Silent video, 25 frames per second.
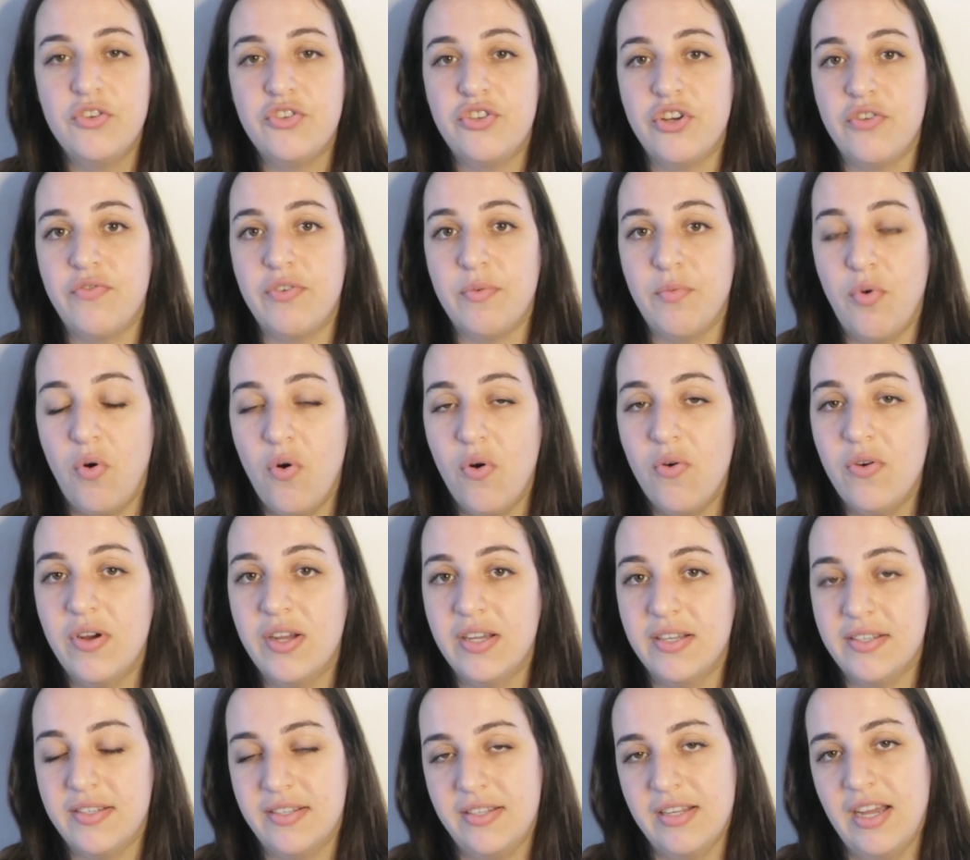So from
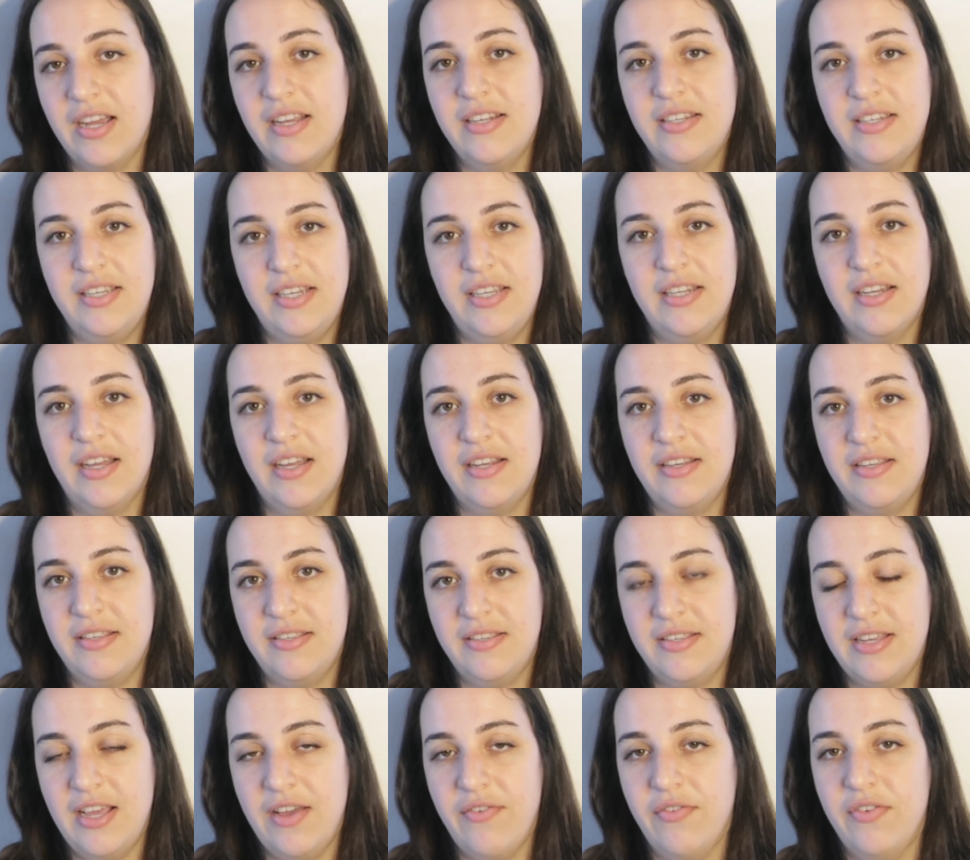August
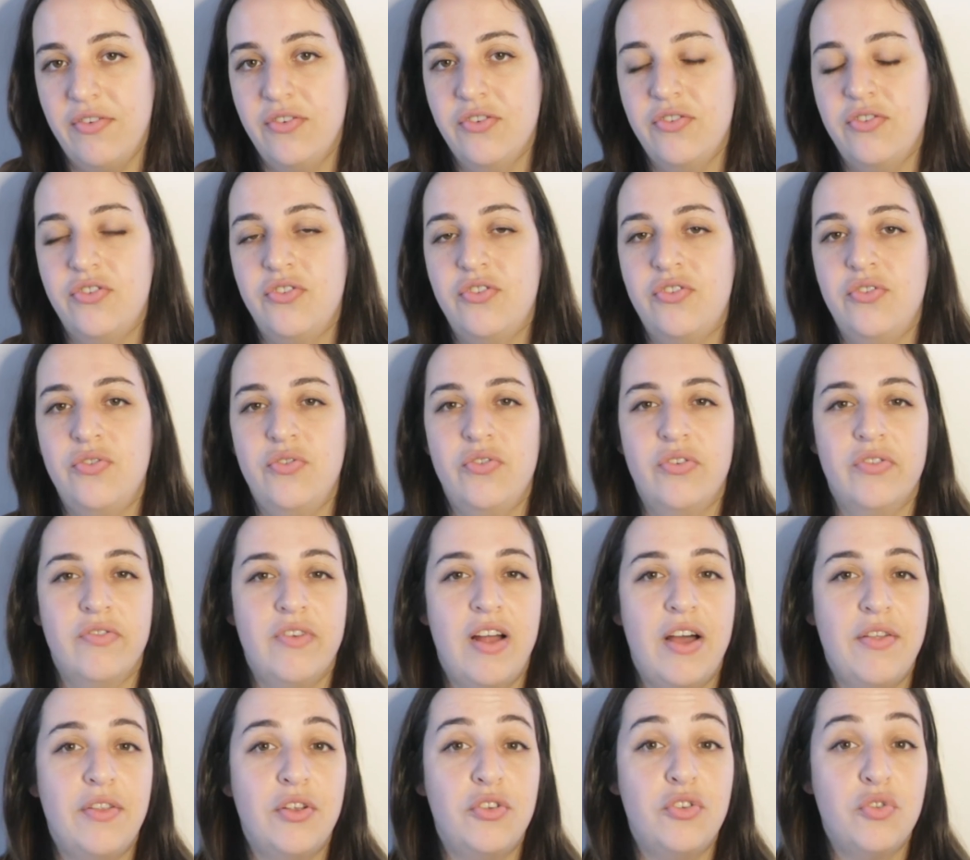1997 to
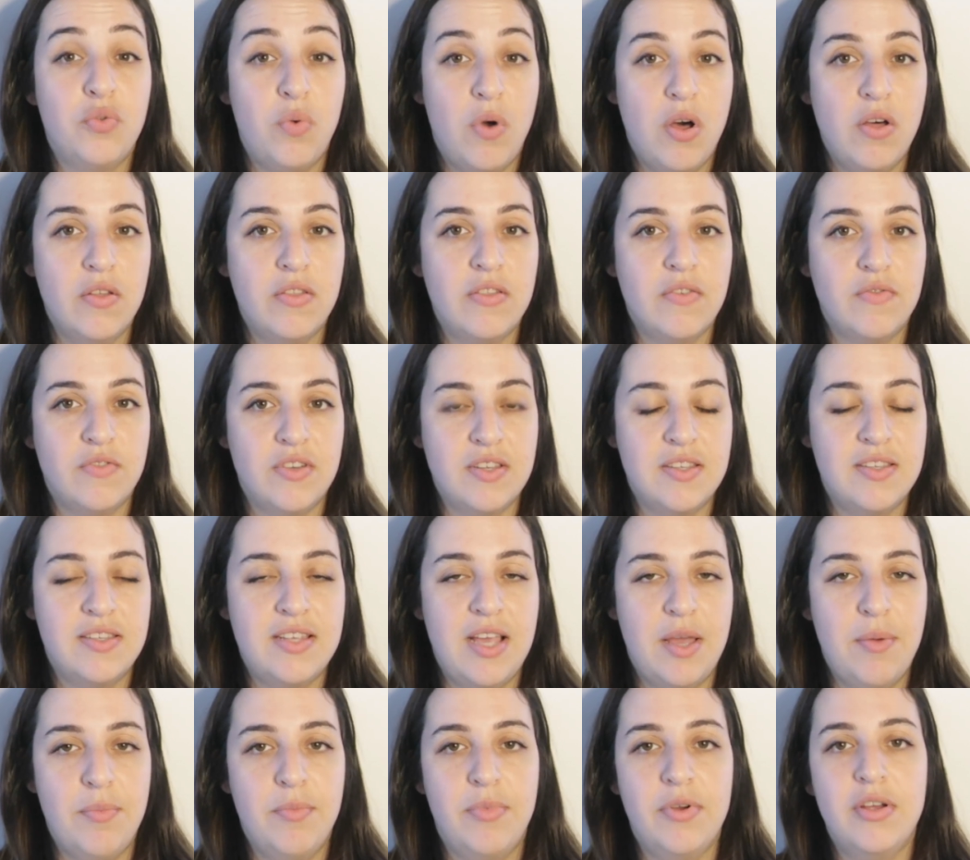around the 12th of
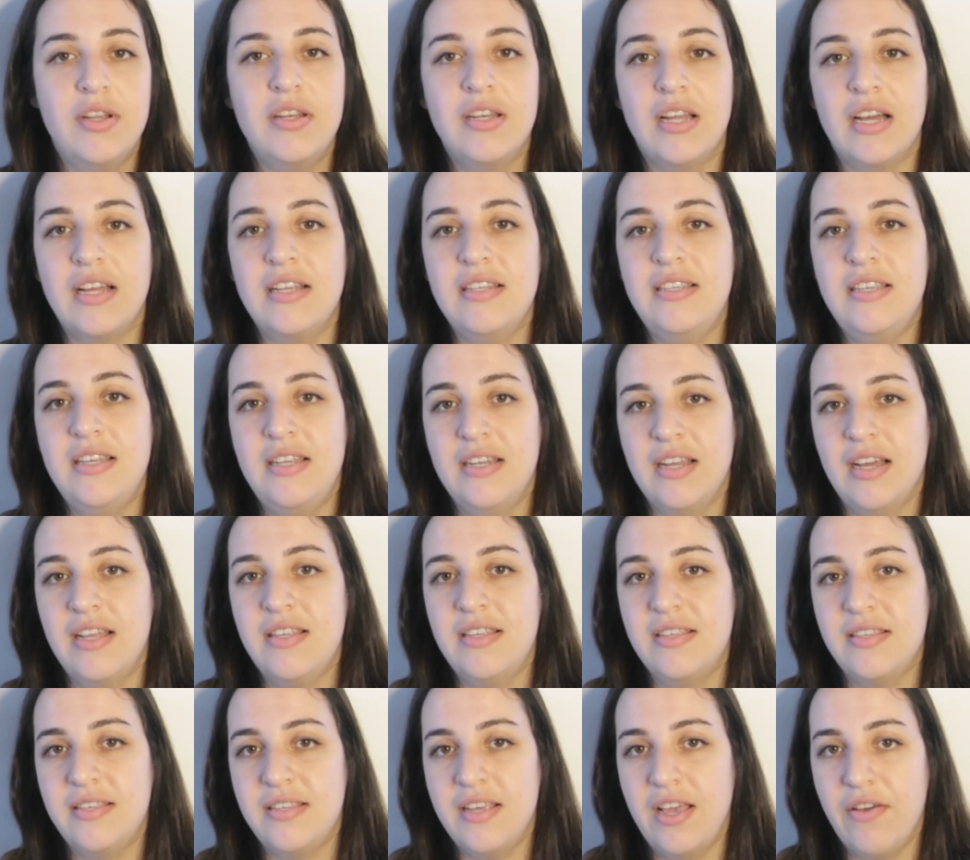December
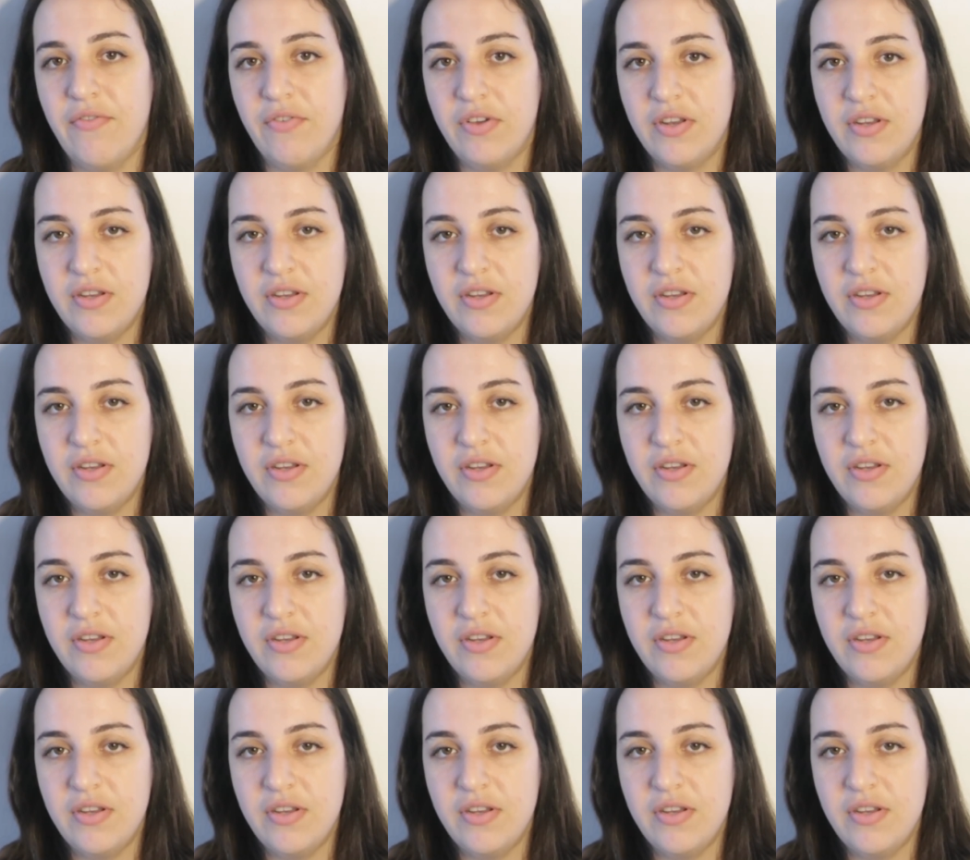1997,